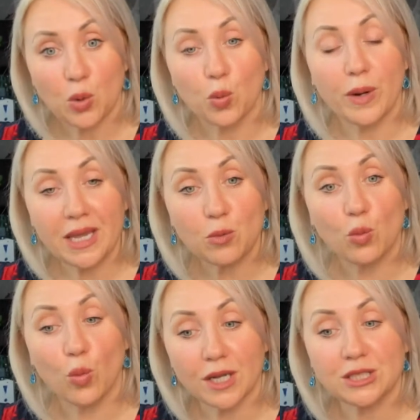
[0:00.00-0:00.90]
We
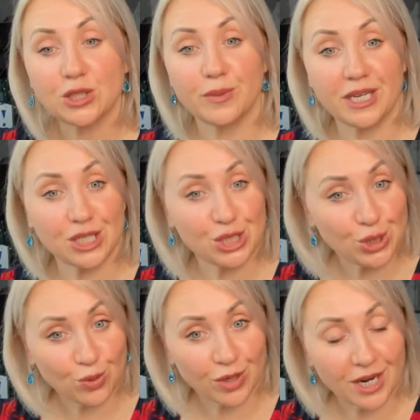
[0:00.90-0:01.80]
want to make
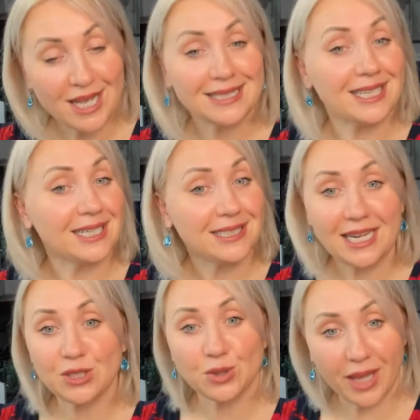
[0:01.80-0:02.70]
sure that
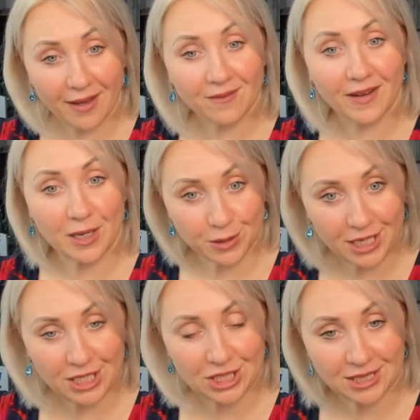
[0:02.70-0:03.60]
they don't have
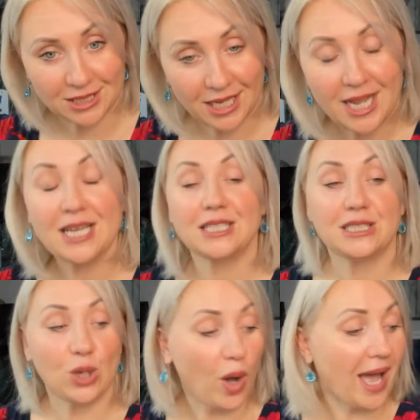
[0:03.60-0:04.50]
violations.
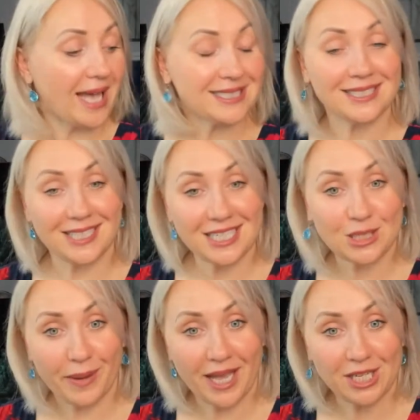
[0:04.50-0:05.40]
So as a
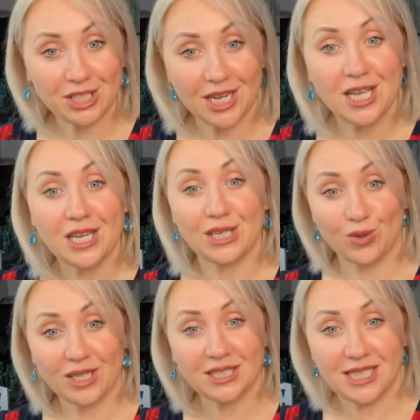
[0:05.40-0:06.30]
dispatcher, you
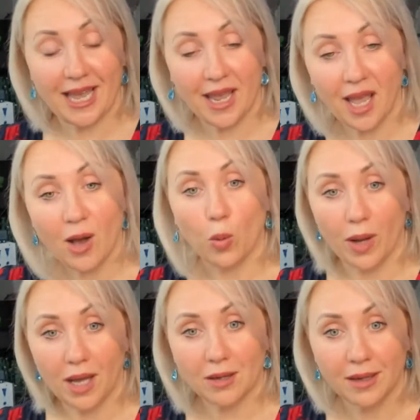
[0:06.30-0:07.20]
can say,
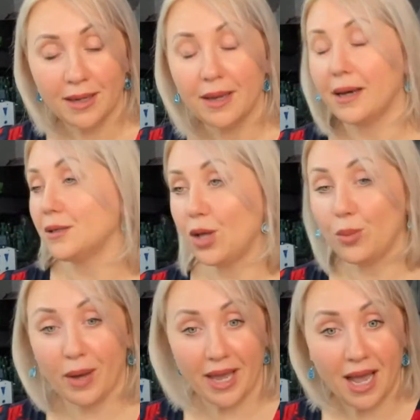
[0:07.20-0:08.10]
well, hello,
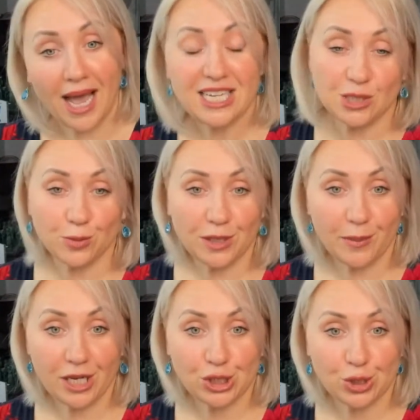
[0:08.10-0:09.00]
Mike, I just want to
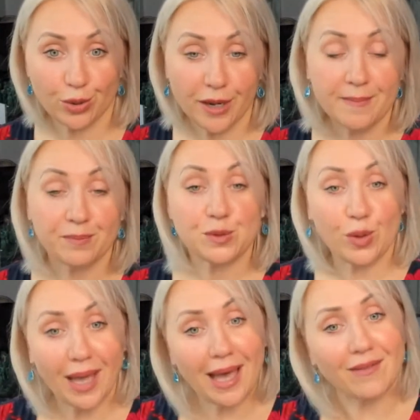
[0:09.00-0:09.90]
make sure. Do
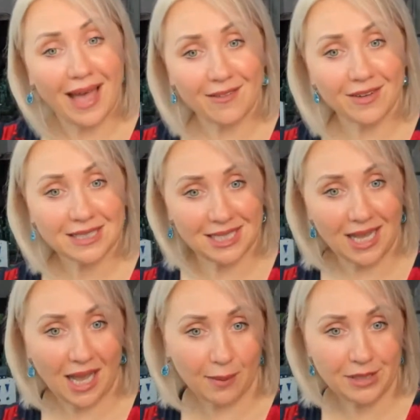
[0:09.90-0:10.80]
you have everything
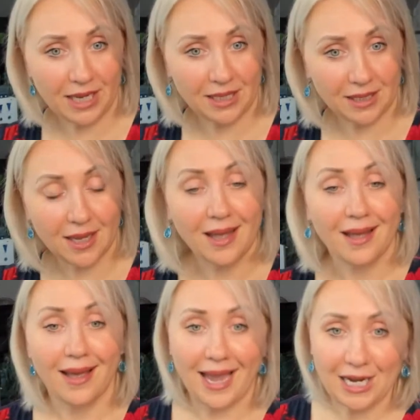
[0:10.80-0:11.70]
updated?
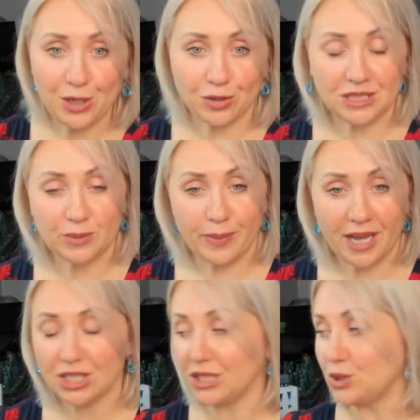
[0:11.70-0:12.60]
Annual inspection.